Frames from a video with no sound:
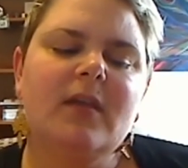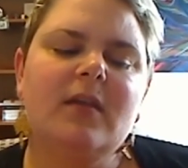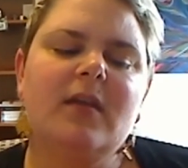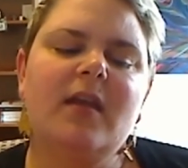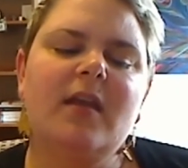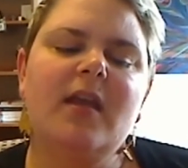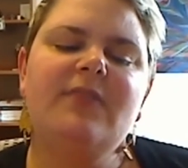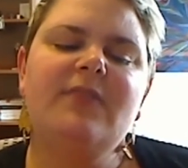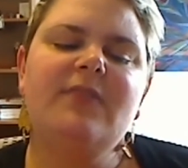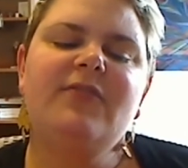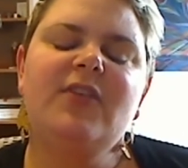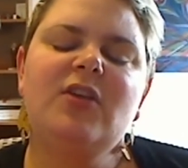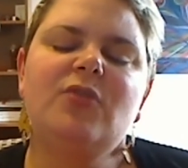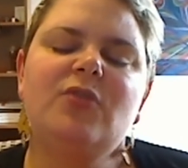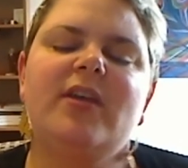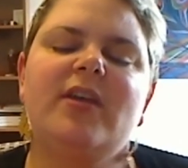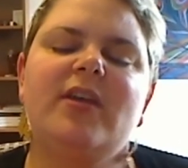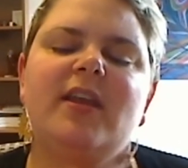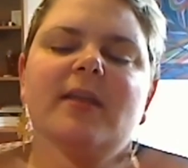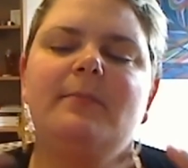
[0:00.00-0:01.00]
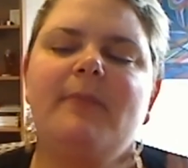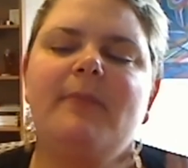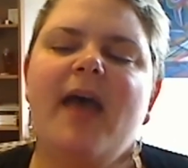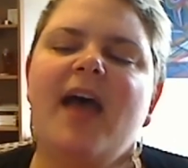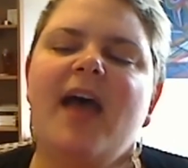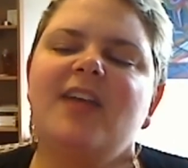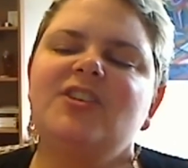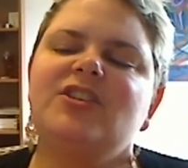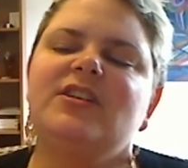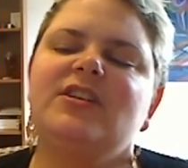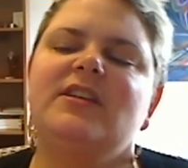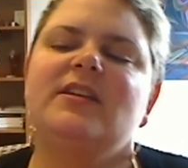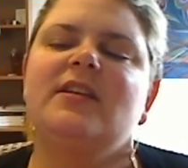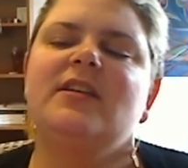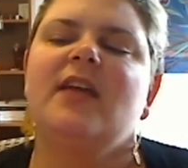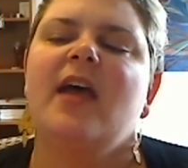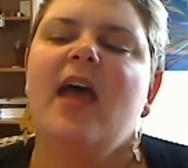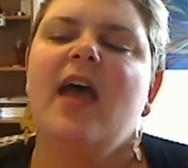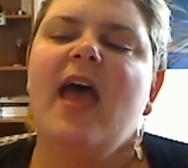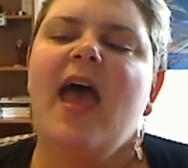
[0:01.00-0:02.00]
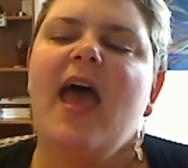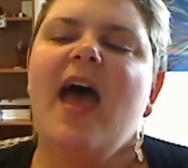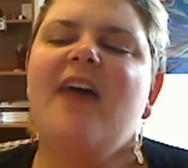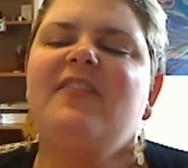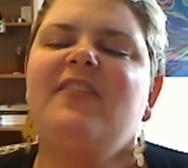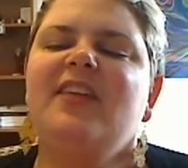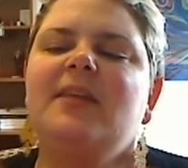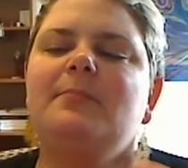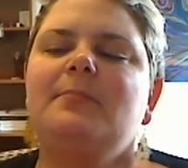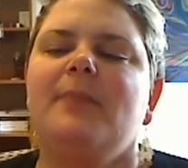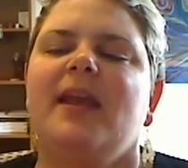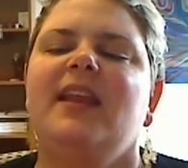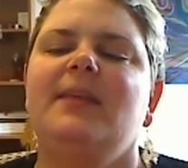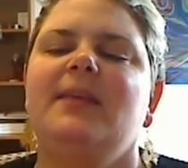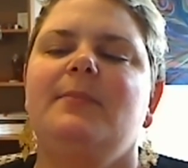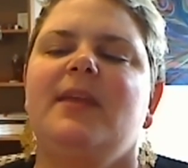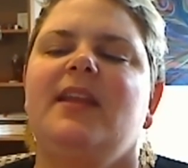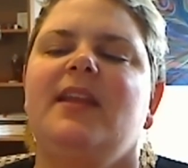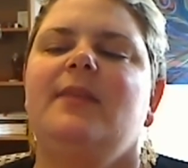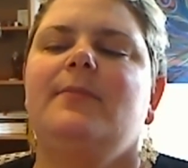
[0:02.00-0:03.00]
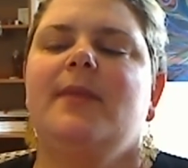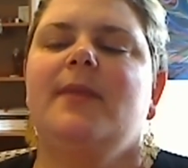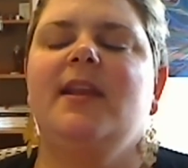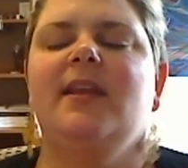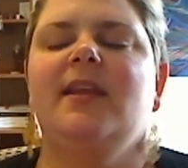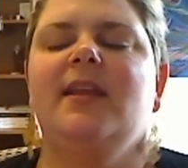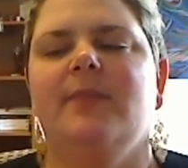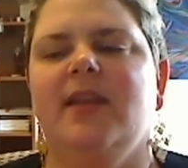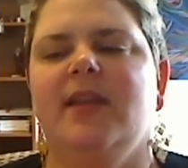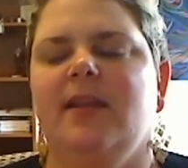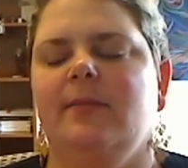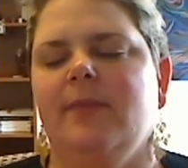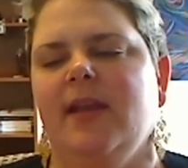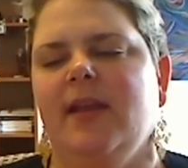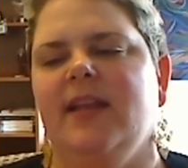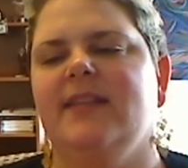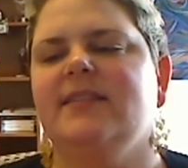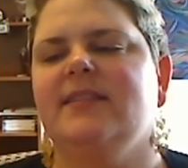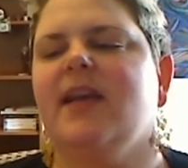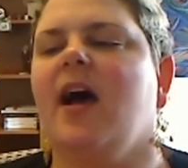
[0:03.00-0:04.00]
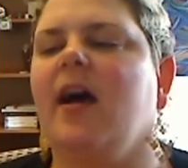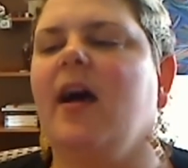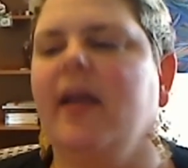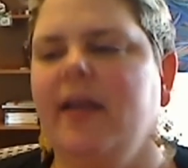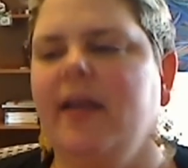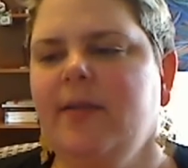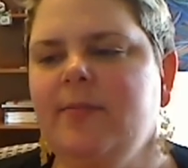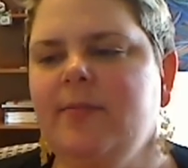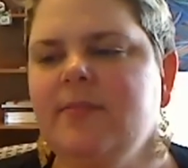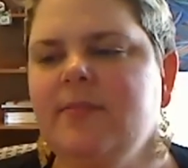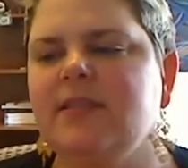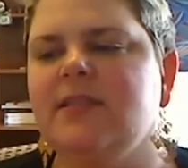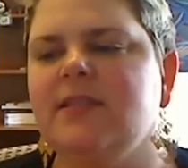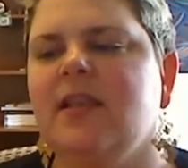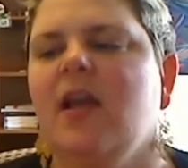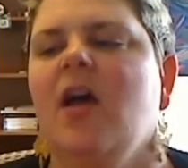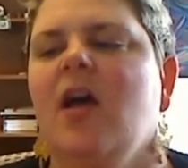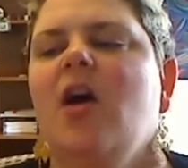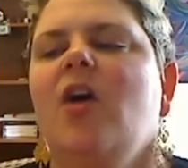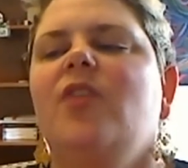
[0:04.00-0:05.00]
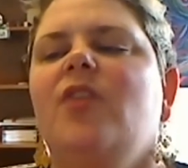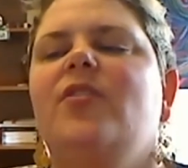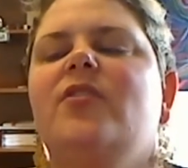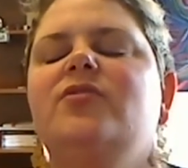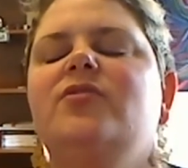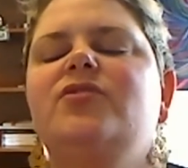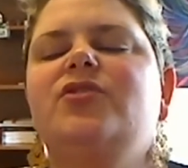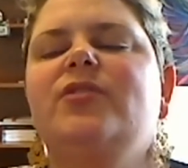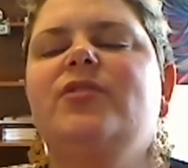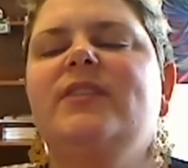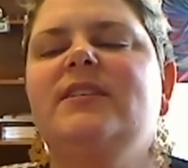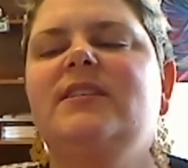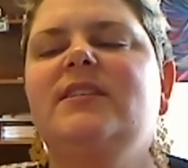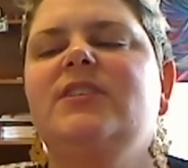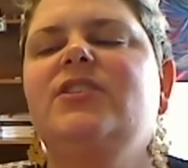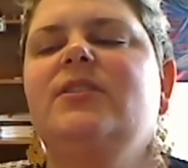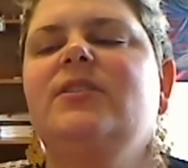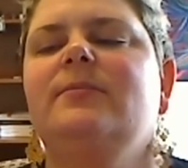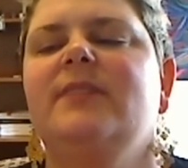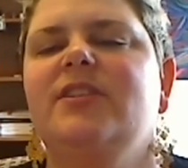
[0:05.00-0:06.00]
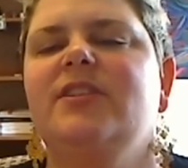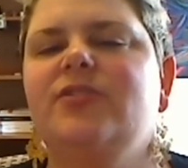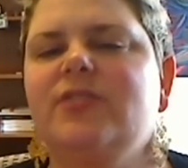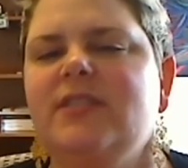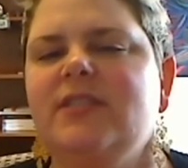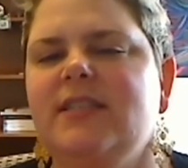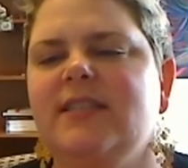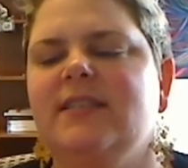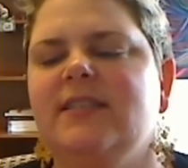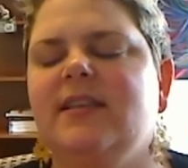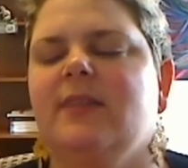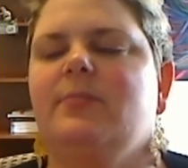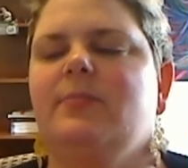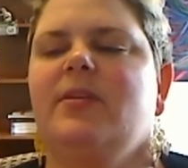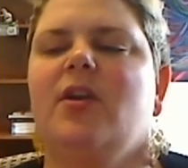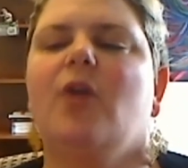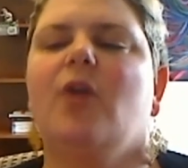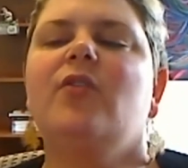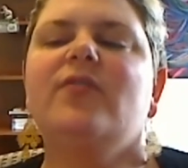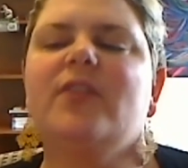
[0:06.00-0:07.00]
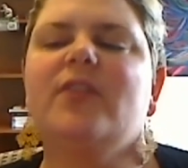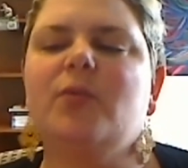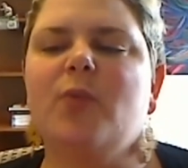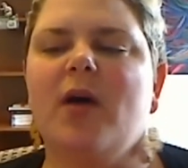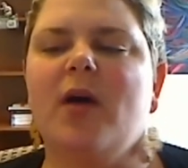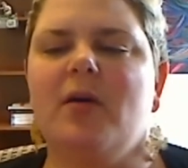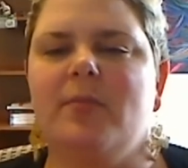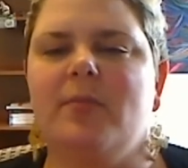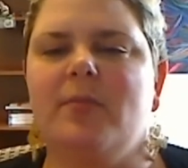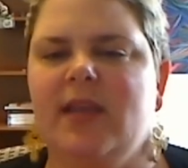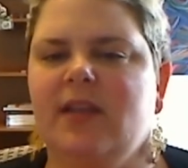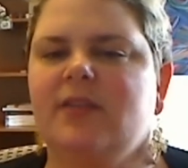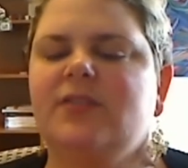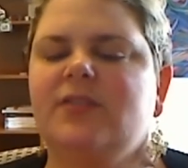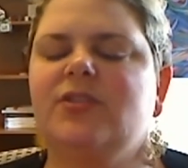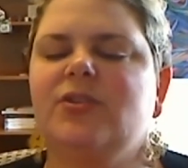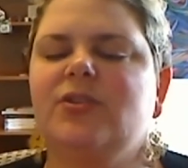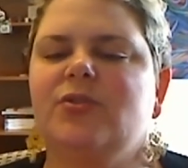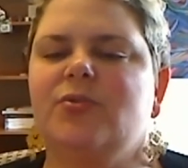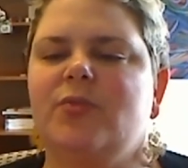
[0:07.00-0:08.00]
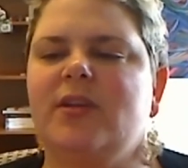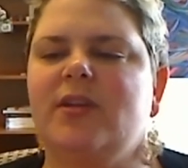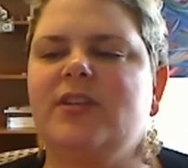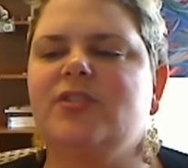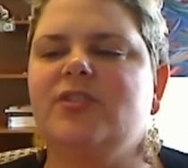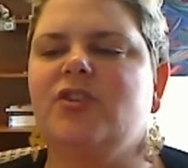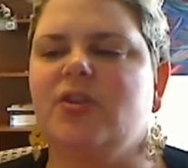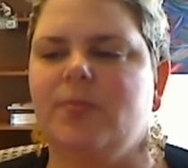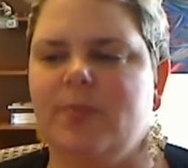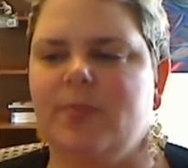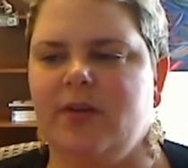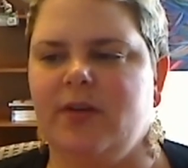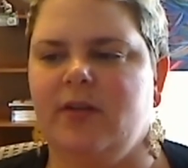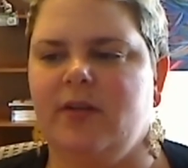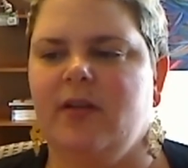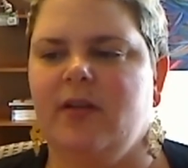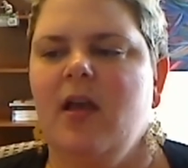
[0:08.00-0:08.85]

if you can imagine having many times, those transition matrices can be overwhelming to interpret.